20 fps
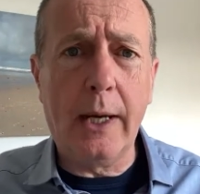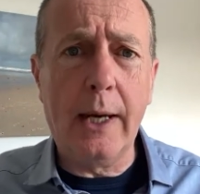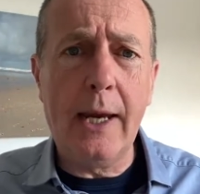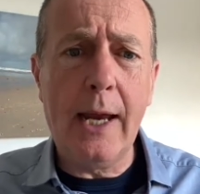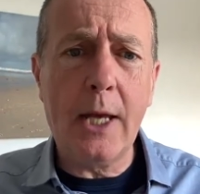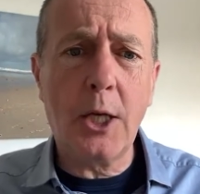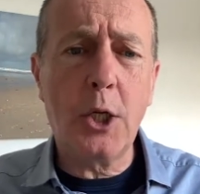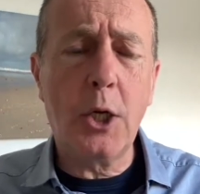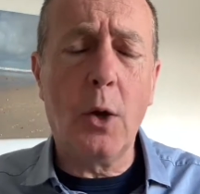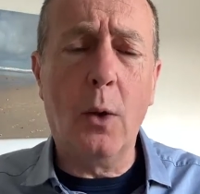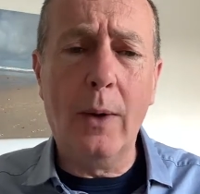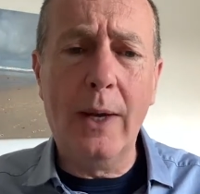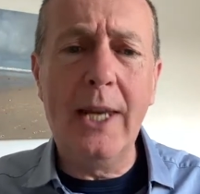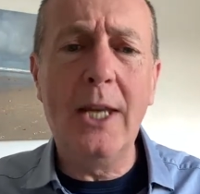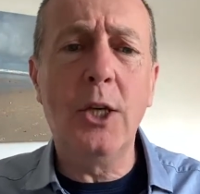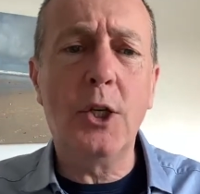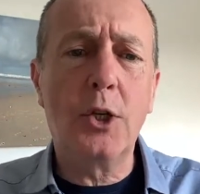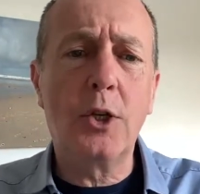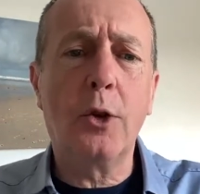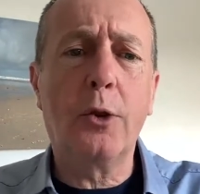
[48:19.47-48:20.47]
He actually got
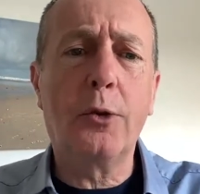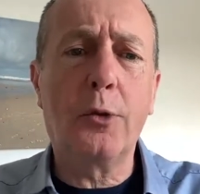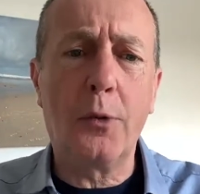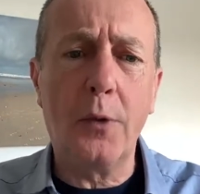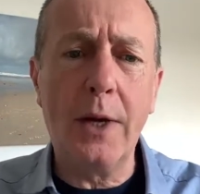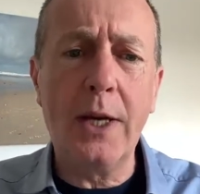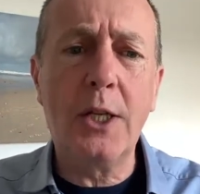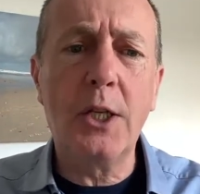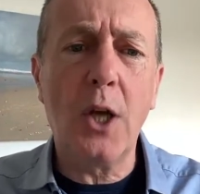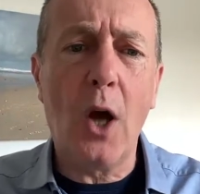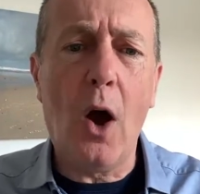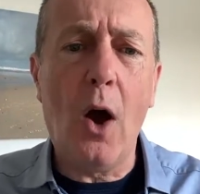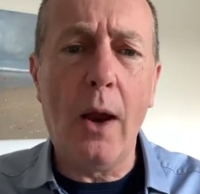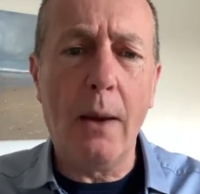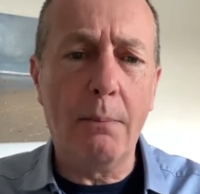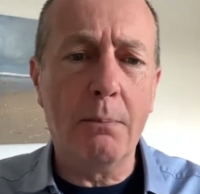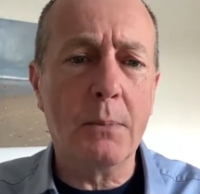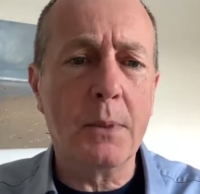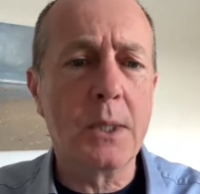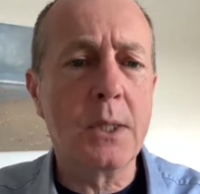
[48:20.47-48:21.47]
lynched three
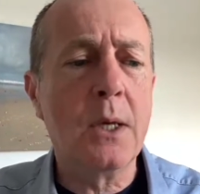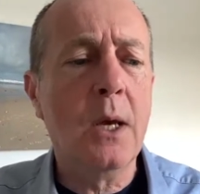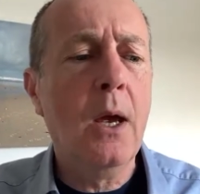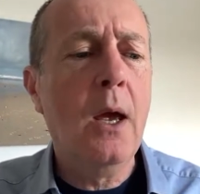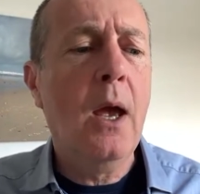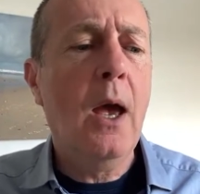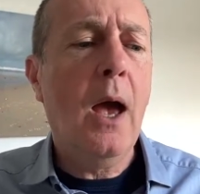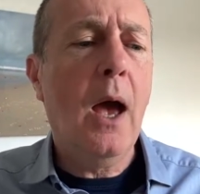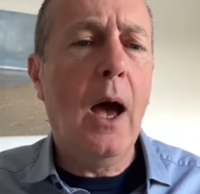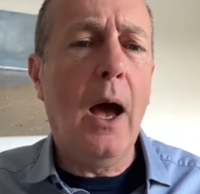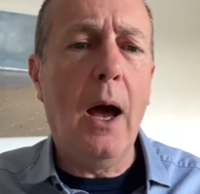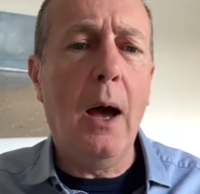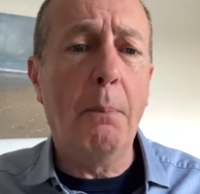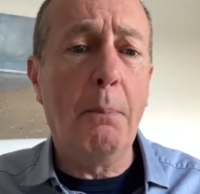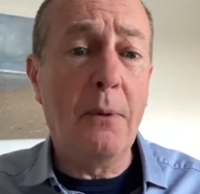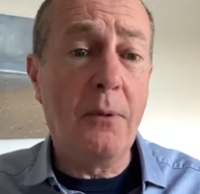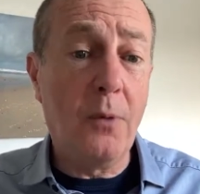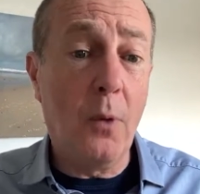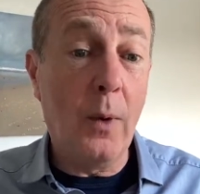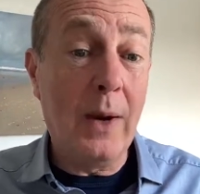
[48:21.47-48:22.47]
times
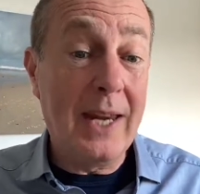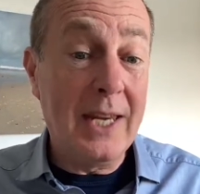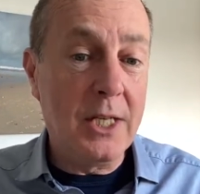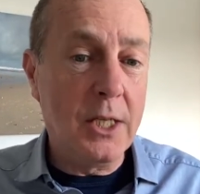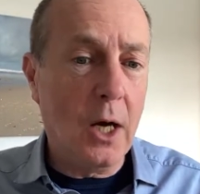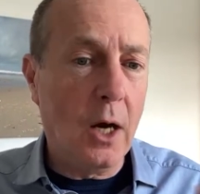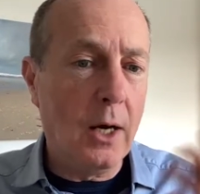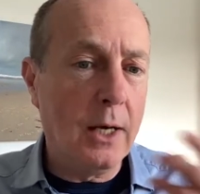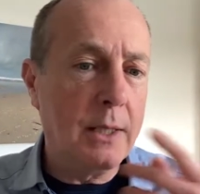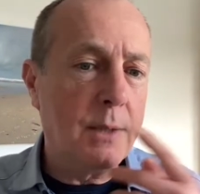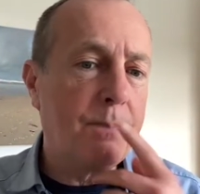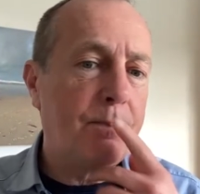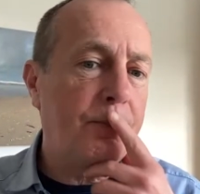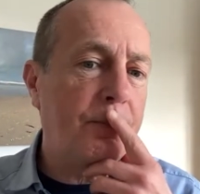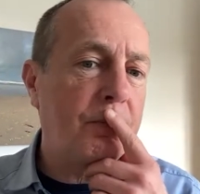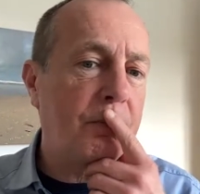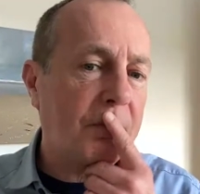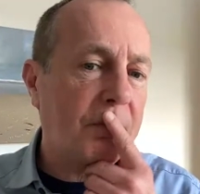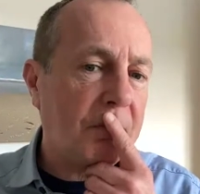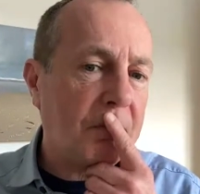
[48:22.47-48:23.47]
before he died.
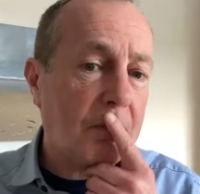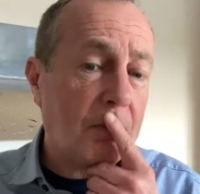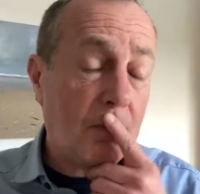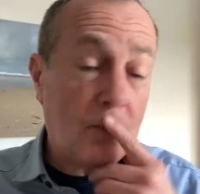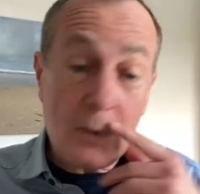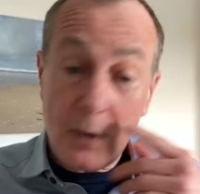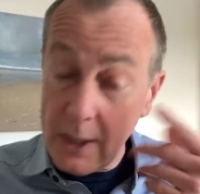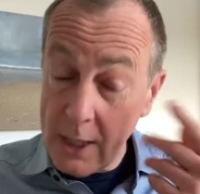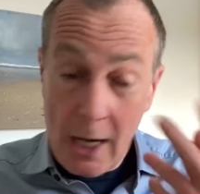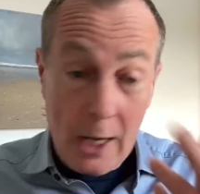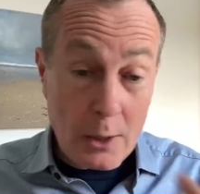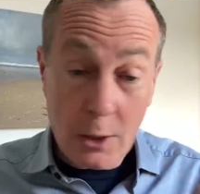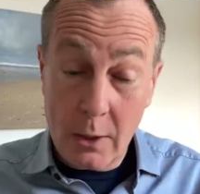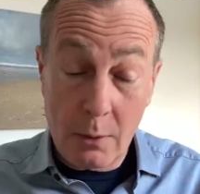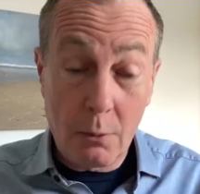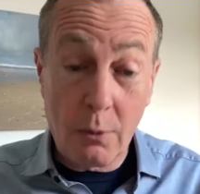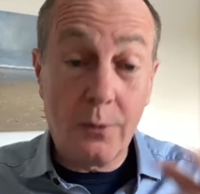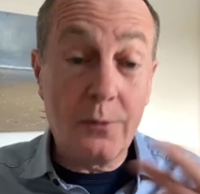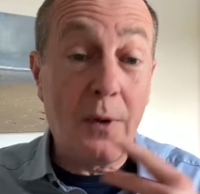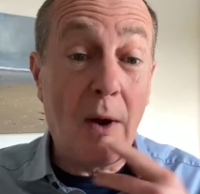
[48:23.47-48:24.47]
He
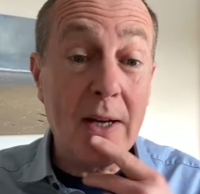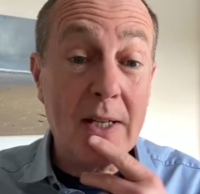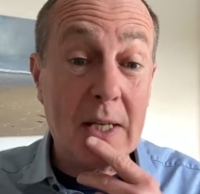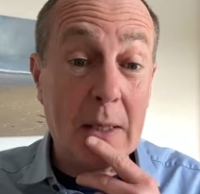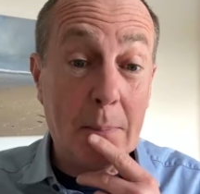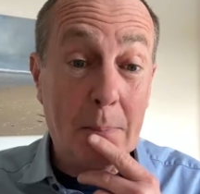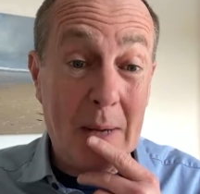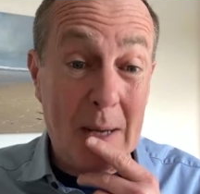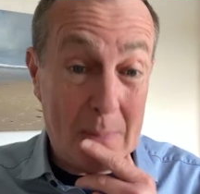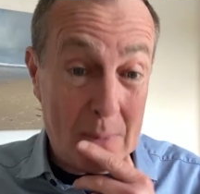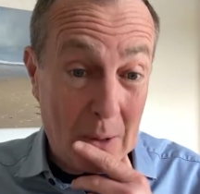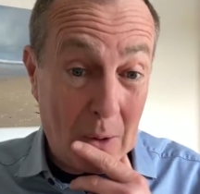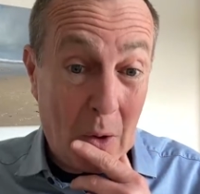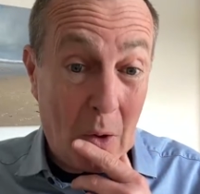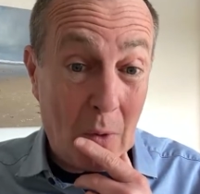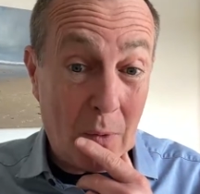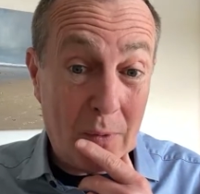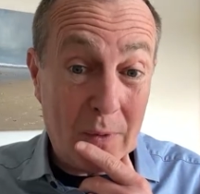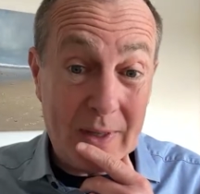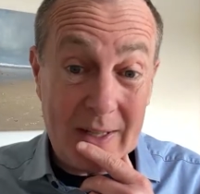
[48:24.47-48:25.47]
actually was fighting people
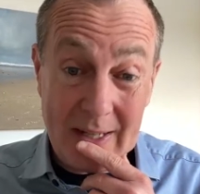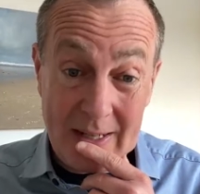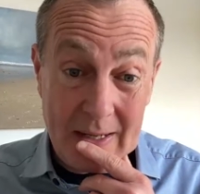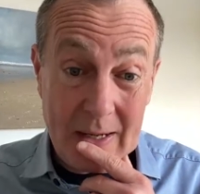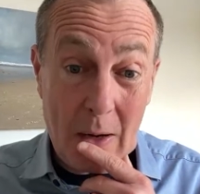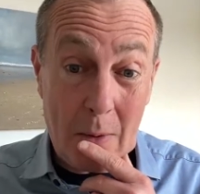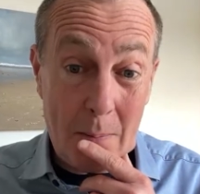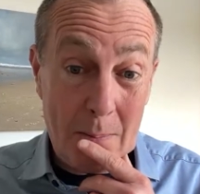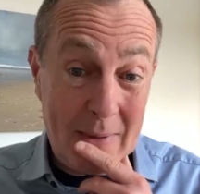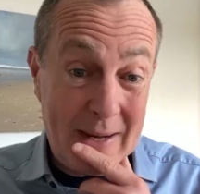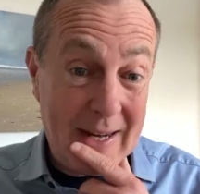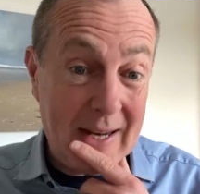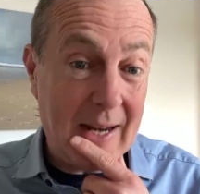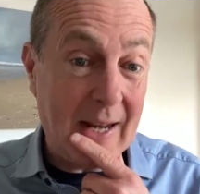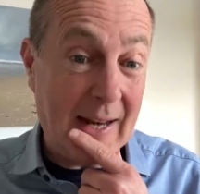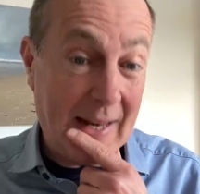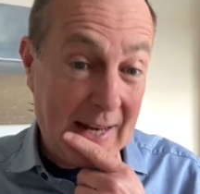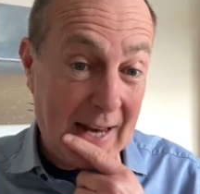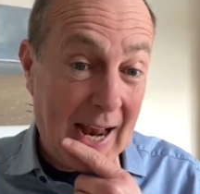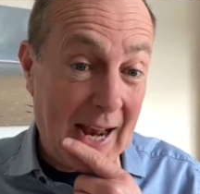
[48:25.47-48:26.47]
off. He didn't go
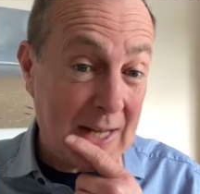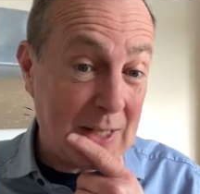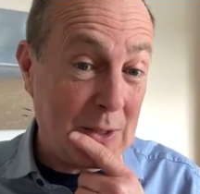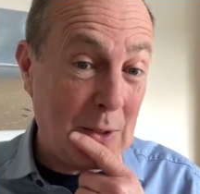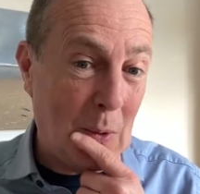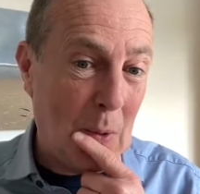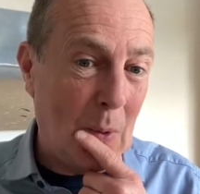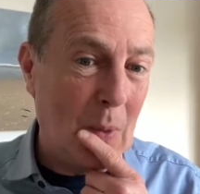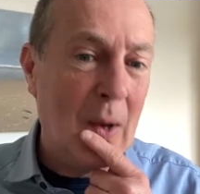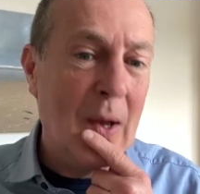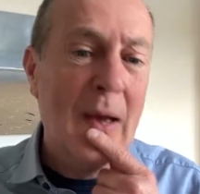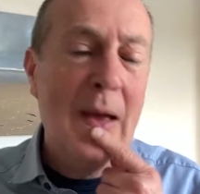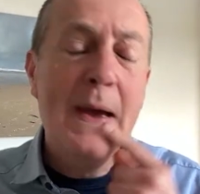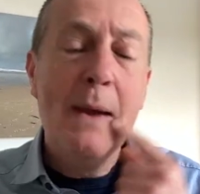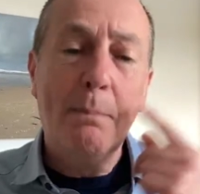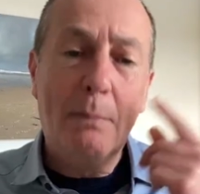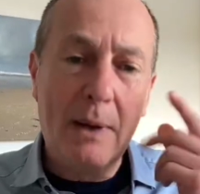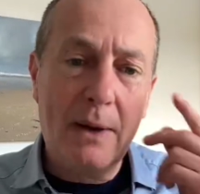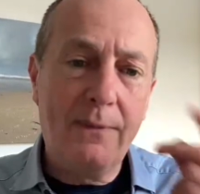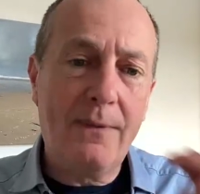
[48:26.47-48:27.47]
meekly at all.
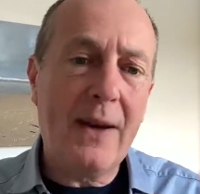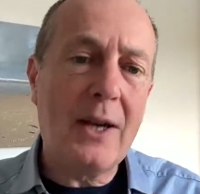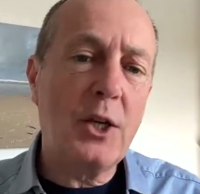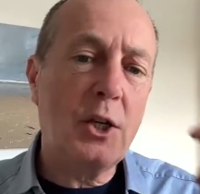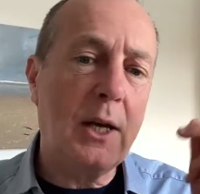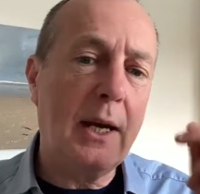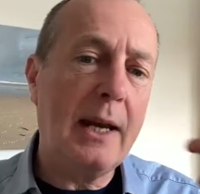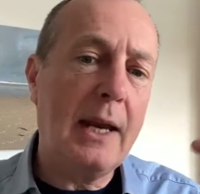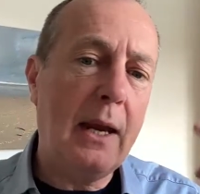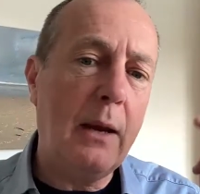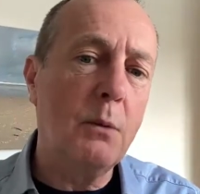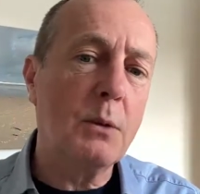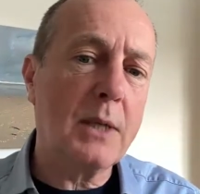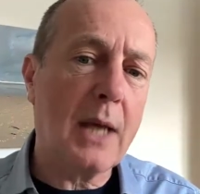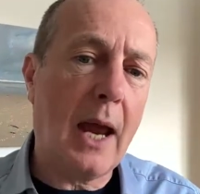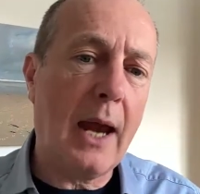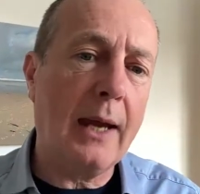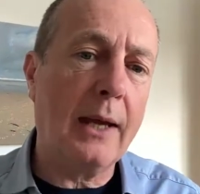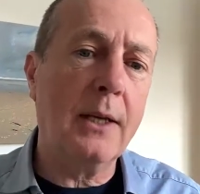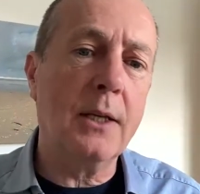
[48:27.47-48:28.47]
But eventually he was
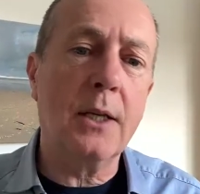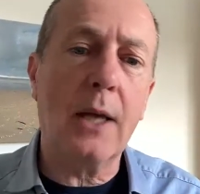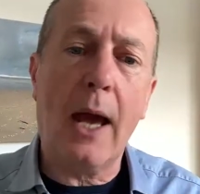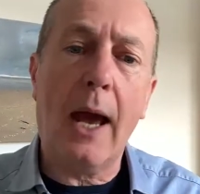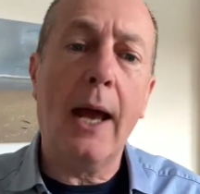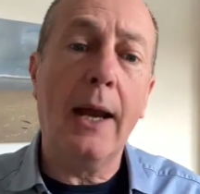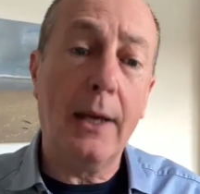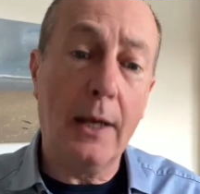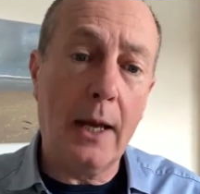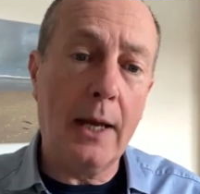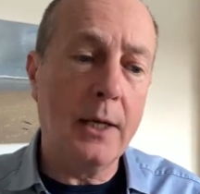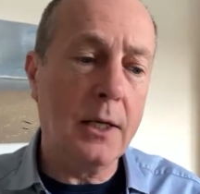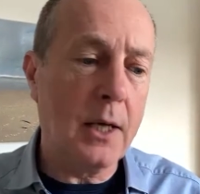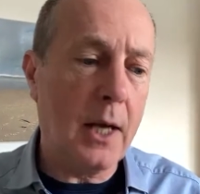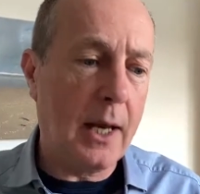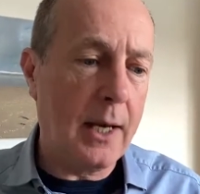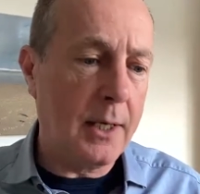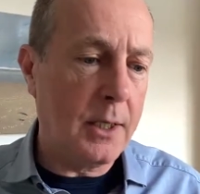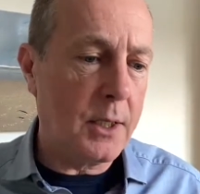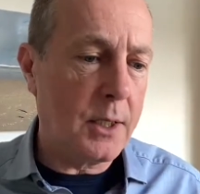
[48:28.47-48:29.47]
hanged
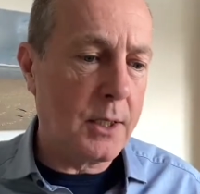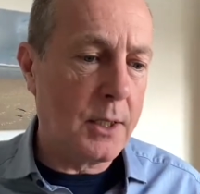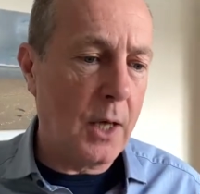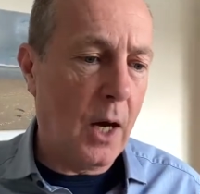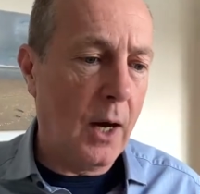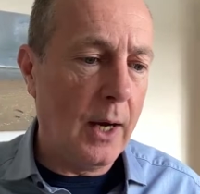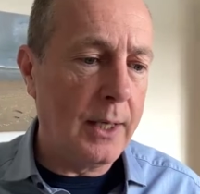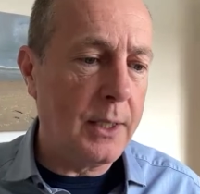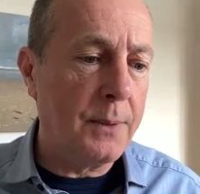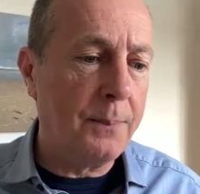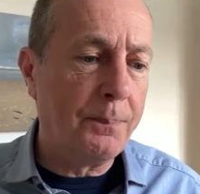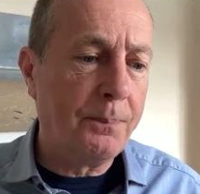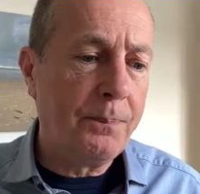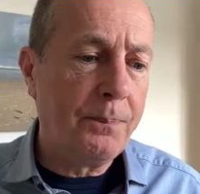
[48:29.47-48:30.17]
and died.